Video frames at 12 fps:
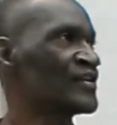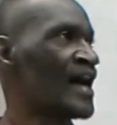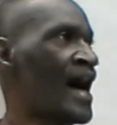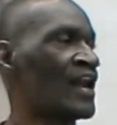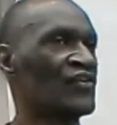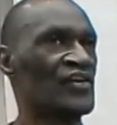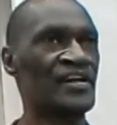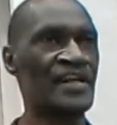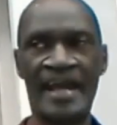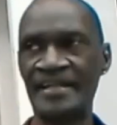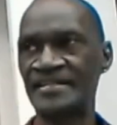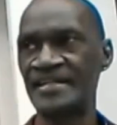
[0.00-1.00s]

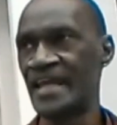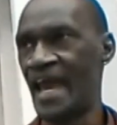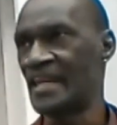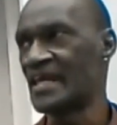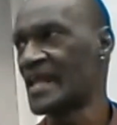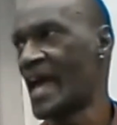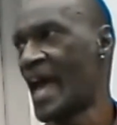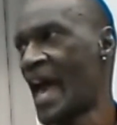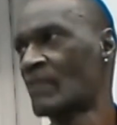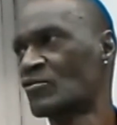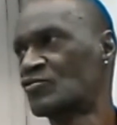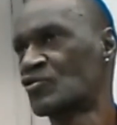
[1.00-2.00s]

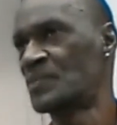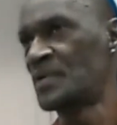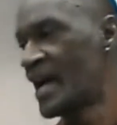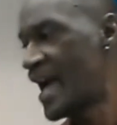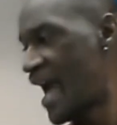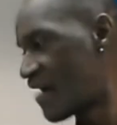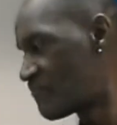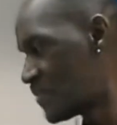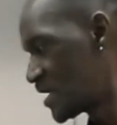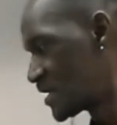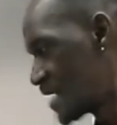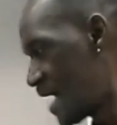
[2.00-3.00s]
1989, which would be a half
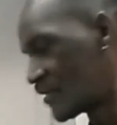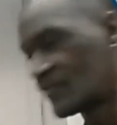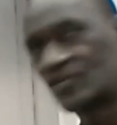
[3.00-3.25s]
million dollars in